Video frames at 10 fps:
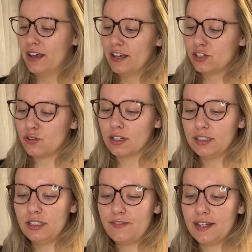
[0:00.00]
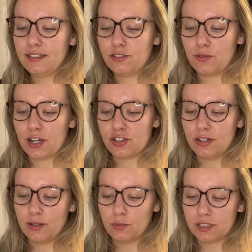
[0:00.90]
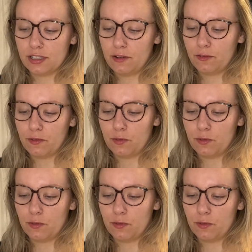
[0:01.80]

Struggling to find direction and still